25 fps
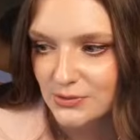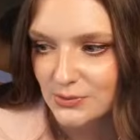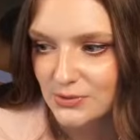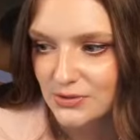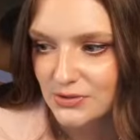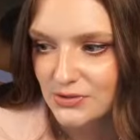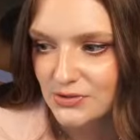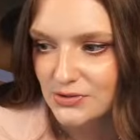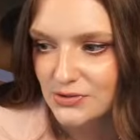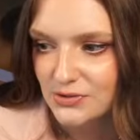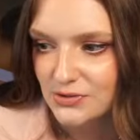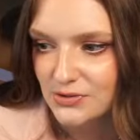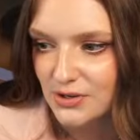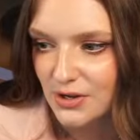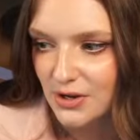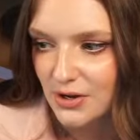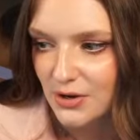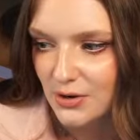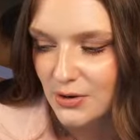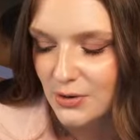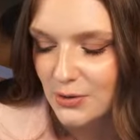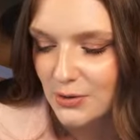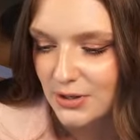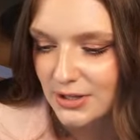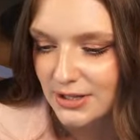We're
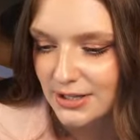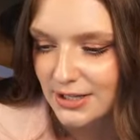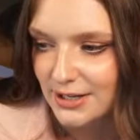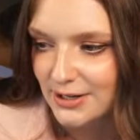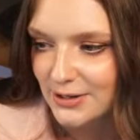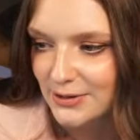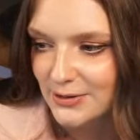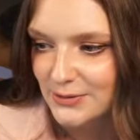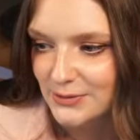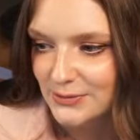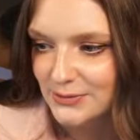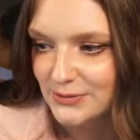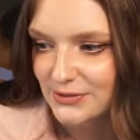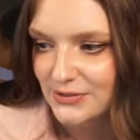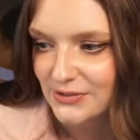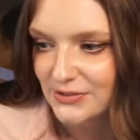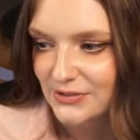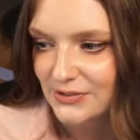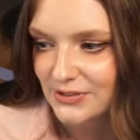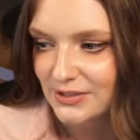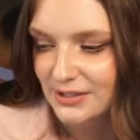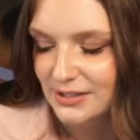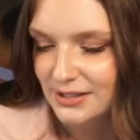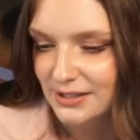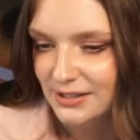so
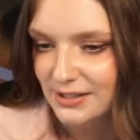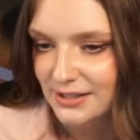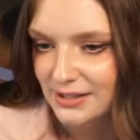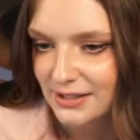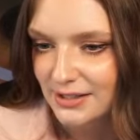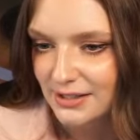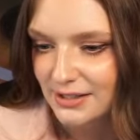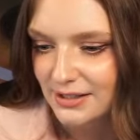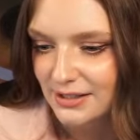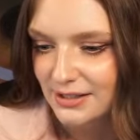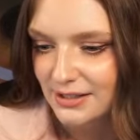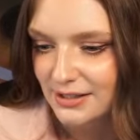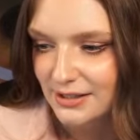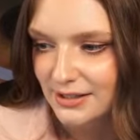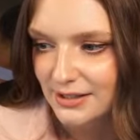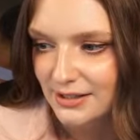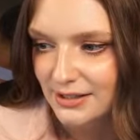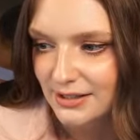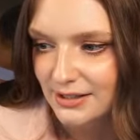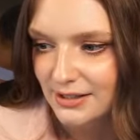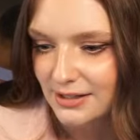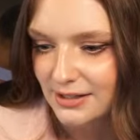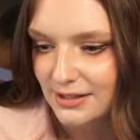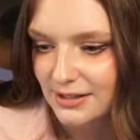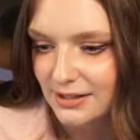close.
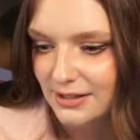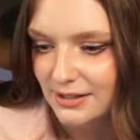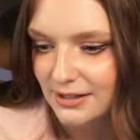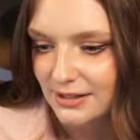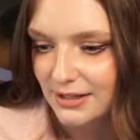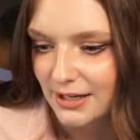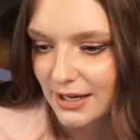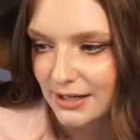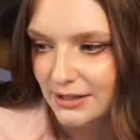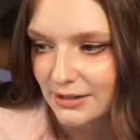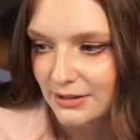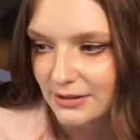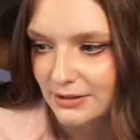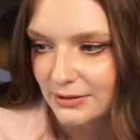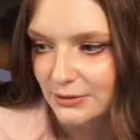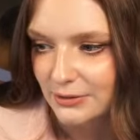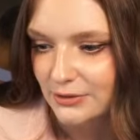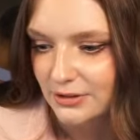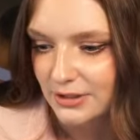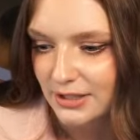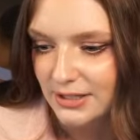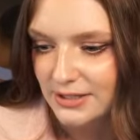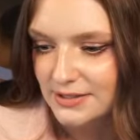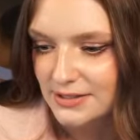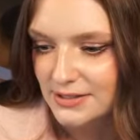Yeah,
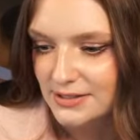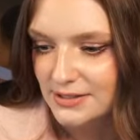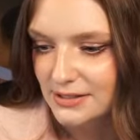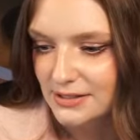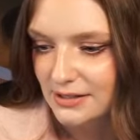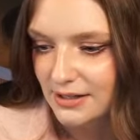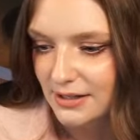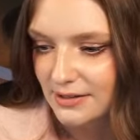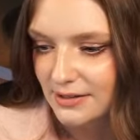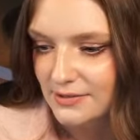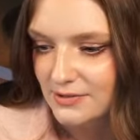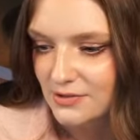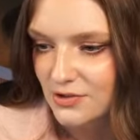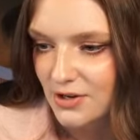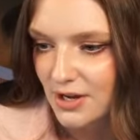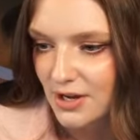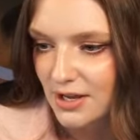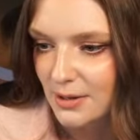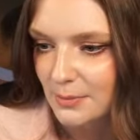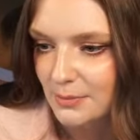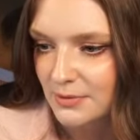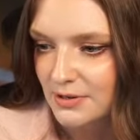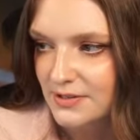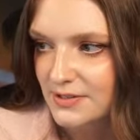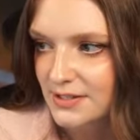Lunar Lakes is the next gen.
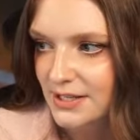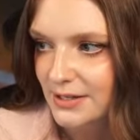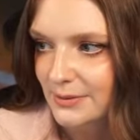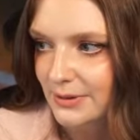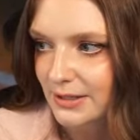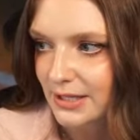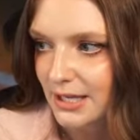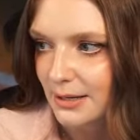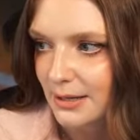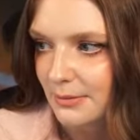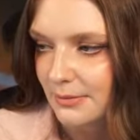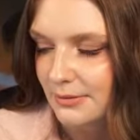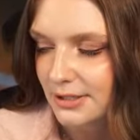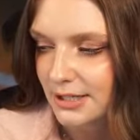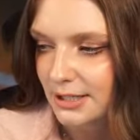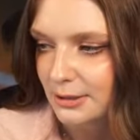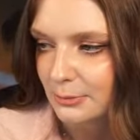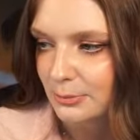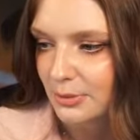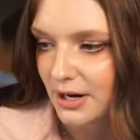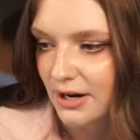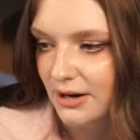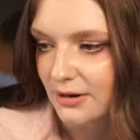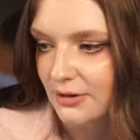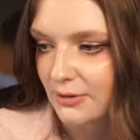I'm gonna save again. I'm getting
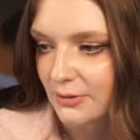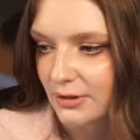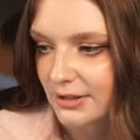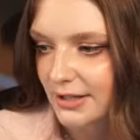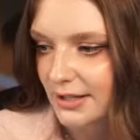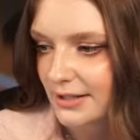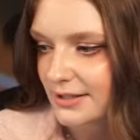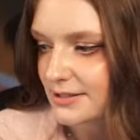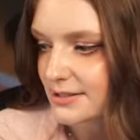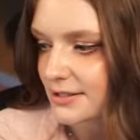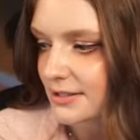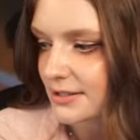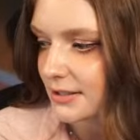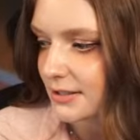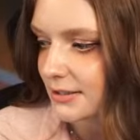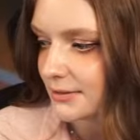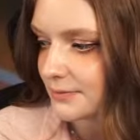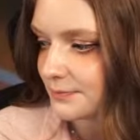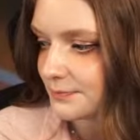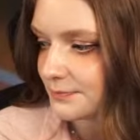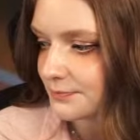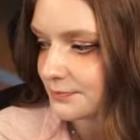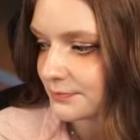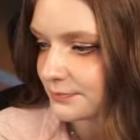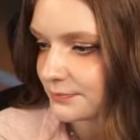paranoid. That's gonna,
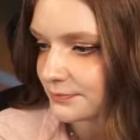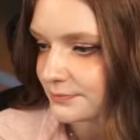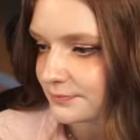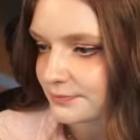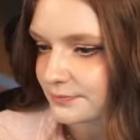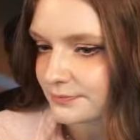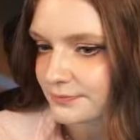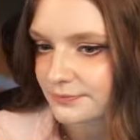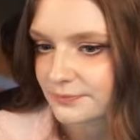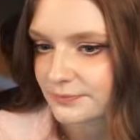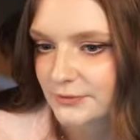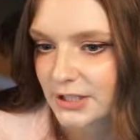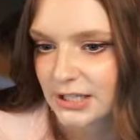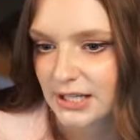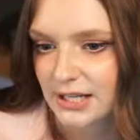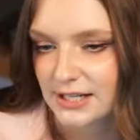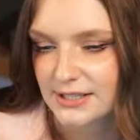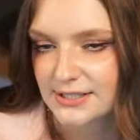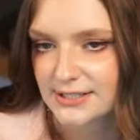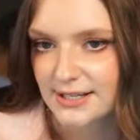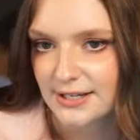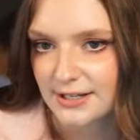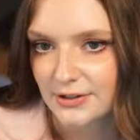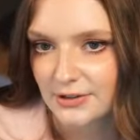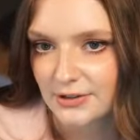
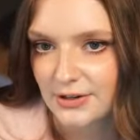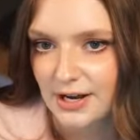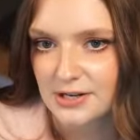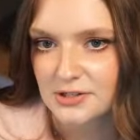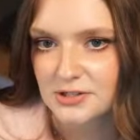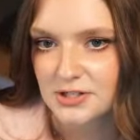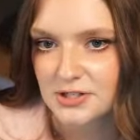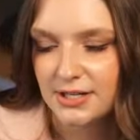that's gonna crash.